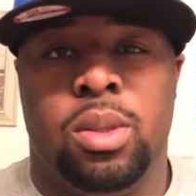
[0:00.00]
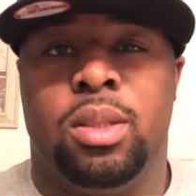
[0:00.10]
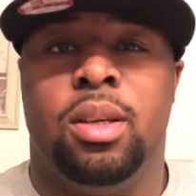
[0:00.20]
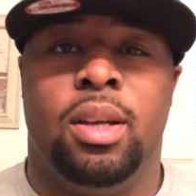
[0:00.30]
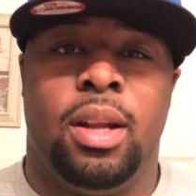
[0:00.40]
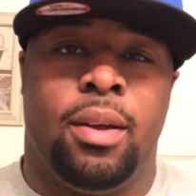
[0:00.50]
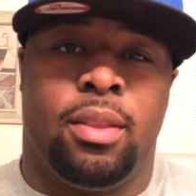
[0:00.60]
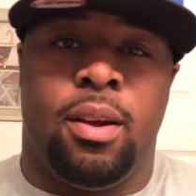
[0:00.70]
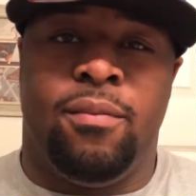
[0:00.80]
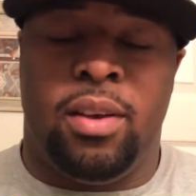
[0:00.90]
What's good out
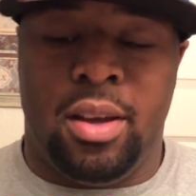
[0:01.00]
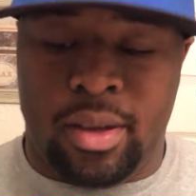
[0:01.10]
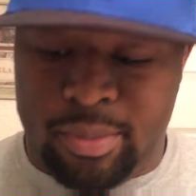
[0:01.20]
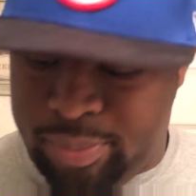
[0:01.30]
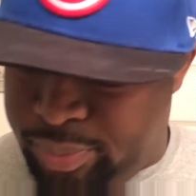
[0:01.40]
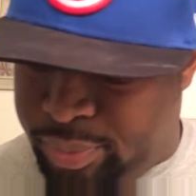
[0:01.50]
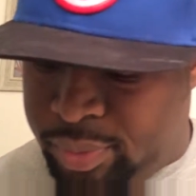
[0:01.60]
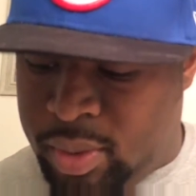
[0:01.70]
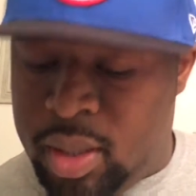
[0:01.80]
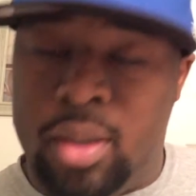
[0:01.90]
there, fam?
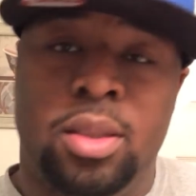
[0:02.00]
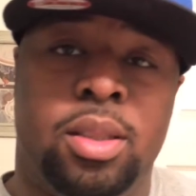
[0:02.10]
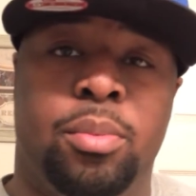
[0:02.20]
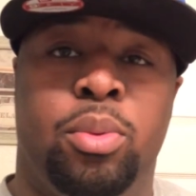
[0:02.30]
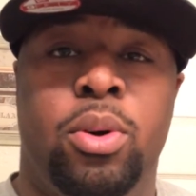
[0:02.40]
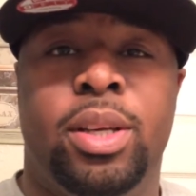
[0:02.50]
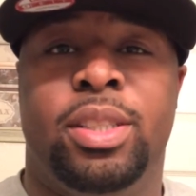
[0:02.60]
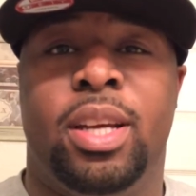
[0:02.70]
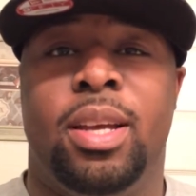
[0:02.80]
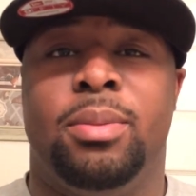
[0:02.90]
It's your boy
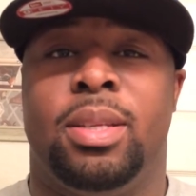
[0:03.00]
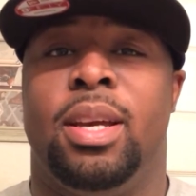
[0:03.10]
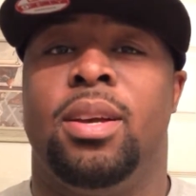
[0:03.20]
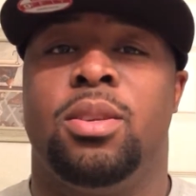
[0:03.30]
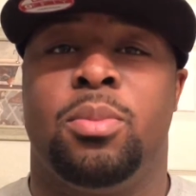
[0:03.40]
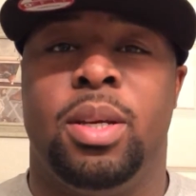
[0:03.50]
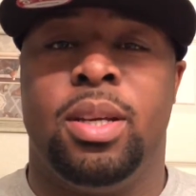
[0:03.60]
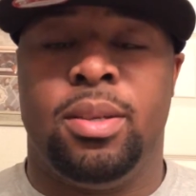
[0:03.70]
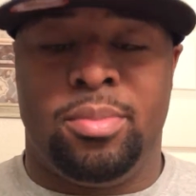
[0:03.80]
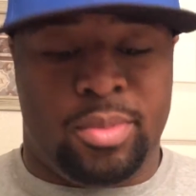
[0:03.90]
James Towns,
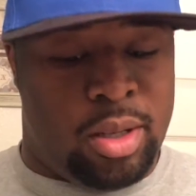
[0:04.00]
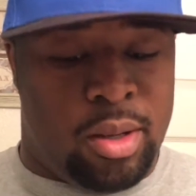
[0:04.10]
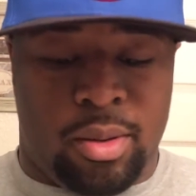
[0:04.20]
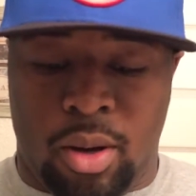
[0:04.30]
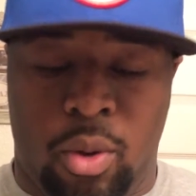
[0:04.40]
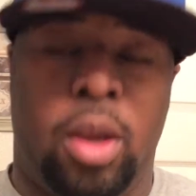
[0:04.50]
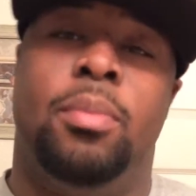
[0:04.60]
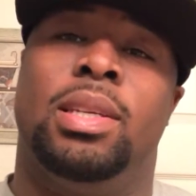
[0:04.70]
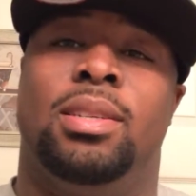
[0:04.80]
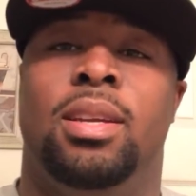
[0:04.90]
man. No
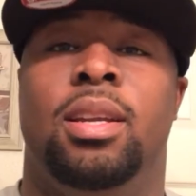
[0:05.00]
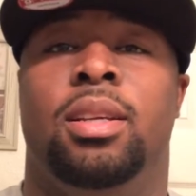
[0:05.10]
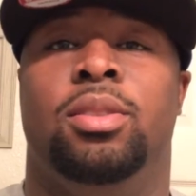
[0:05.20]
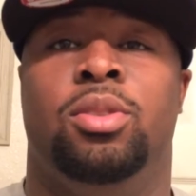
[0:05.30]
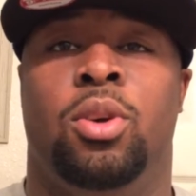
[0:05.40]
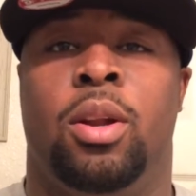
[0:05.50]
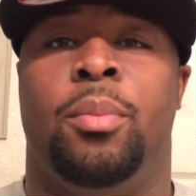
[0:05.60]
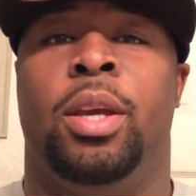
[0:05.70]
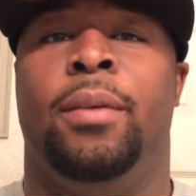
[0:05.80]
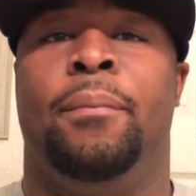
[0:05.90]
gimmicks needed, you know what
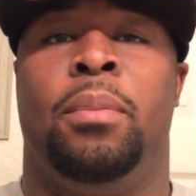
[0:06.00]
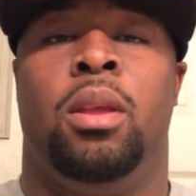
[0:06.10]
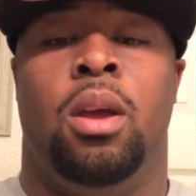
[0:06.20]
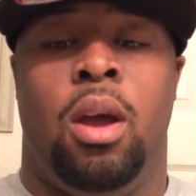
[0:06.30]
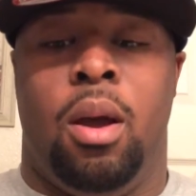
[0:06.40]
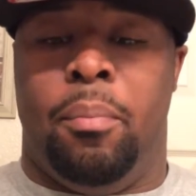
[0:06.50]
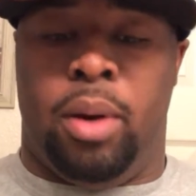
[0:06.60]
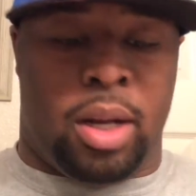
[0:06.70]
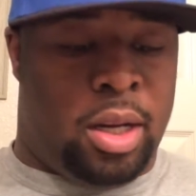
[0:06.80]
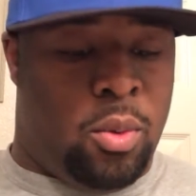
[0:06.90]
I mean?
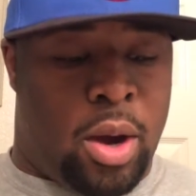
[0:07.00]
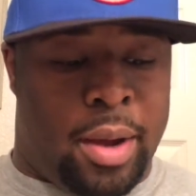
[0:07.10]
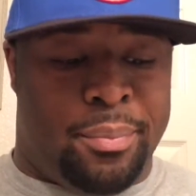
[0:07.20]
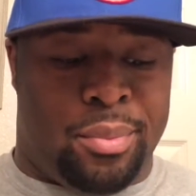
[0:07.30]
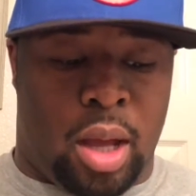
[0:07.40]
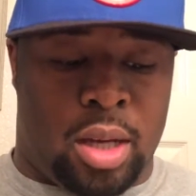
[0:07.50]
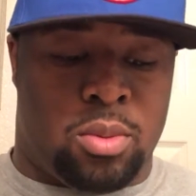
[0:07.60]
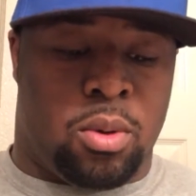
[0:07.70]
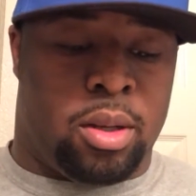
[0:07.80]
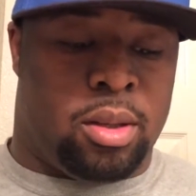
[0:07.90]
But anyway, I
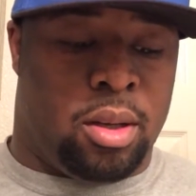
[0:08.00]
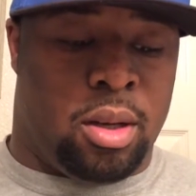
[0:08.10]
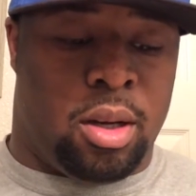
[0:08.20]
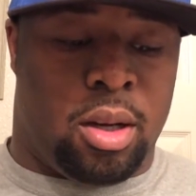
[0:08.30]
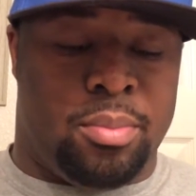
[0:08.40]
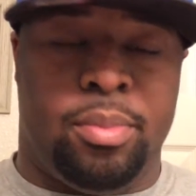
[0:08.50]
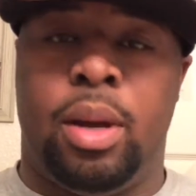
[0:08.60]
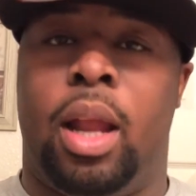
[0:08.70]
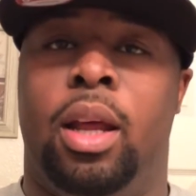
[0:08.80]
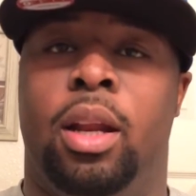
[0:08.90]
just wanted to uh,
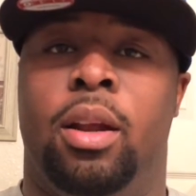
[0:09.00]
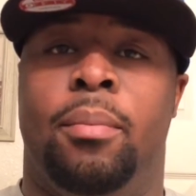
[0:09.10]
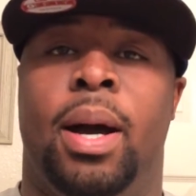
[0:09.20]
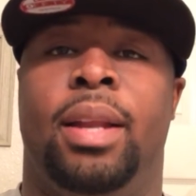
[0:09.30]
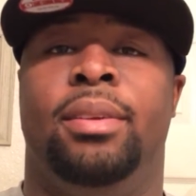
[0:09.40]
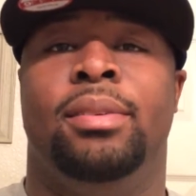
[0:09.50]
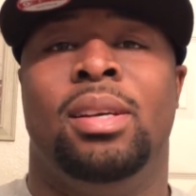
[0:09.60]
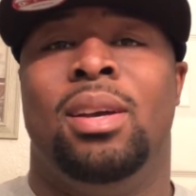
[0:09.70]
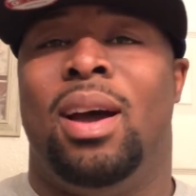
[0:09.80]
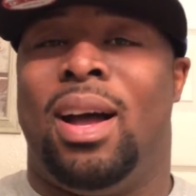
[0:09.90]
holler at everybody.
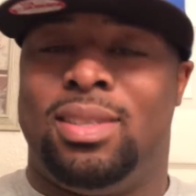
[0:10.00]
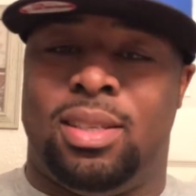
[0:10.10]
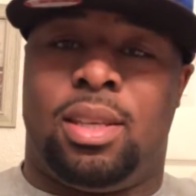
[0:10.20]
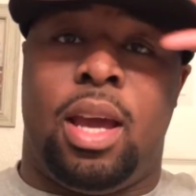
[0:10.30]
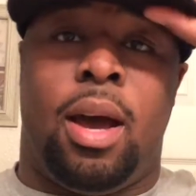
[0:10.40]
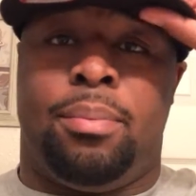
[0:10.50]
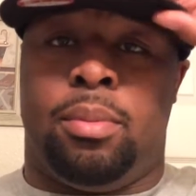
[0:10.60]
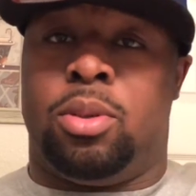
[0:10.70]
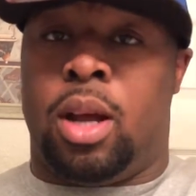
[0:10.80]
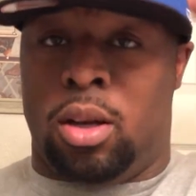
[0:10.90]
I just scalped.
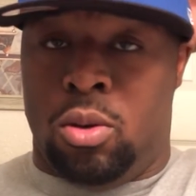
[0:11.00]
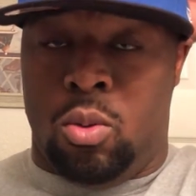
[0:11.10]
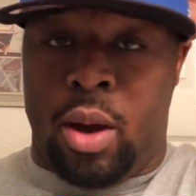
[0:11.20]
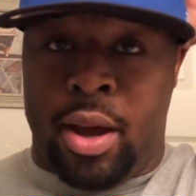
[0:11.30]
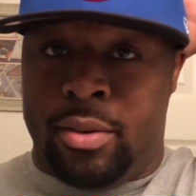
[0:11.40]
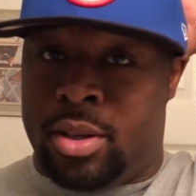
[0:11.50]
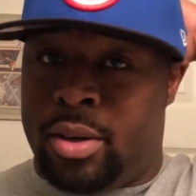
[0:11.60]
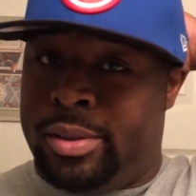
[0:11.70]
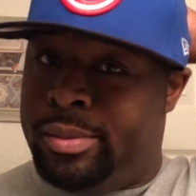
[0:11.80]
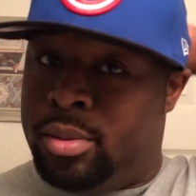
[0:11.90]
I'm trying a new wave
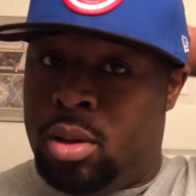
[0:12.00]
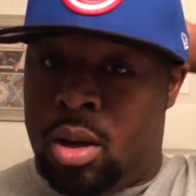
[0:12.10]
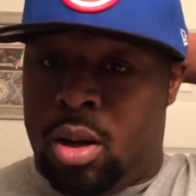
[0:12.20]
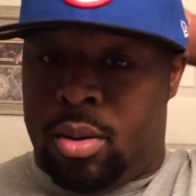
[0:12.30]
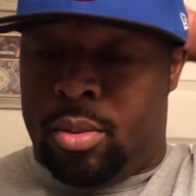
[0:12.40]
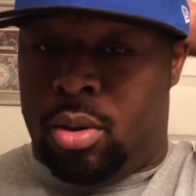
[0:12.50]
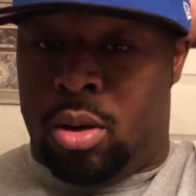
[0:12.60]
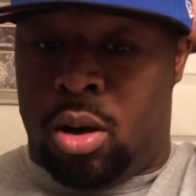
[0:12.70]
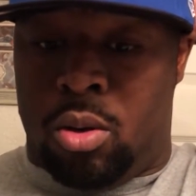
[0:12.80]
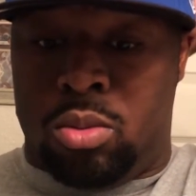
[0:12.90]
journey. You
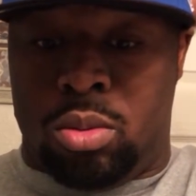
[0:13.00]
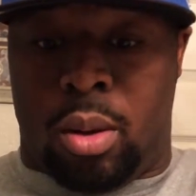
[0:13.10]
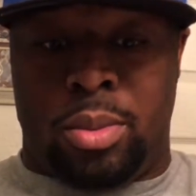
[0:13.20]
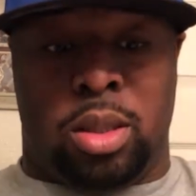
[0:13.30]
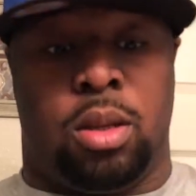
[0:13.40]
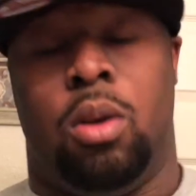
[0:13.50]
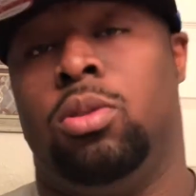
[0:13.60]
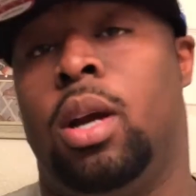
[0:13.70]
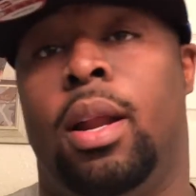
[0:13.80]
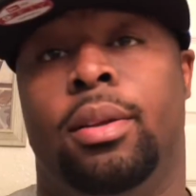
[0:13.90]
know, I'm just gonna
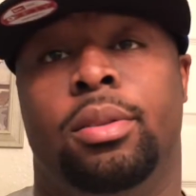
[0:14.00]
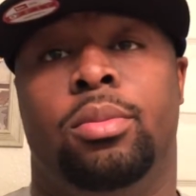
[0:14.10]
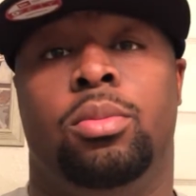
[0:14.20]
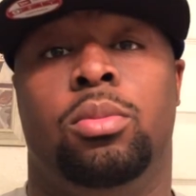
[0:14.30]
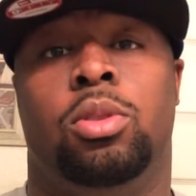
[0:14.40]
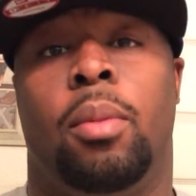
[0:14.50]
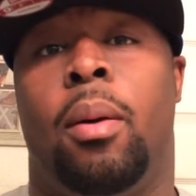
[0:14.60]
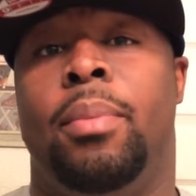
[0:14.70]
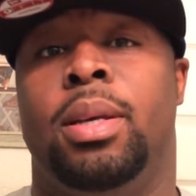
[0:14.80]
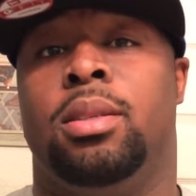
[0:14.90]
try to try
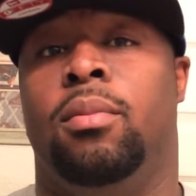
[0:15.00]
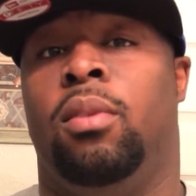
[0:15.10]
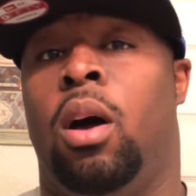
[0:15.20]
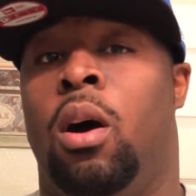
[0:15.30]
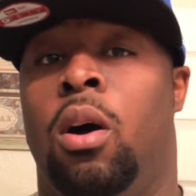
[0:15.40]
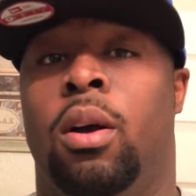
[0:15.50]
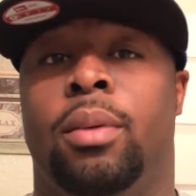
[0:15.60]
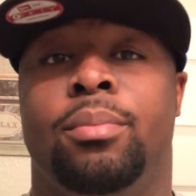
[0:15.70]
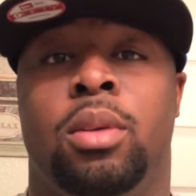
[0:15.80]
my best to vlog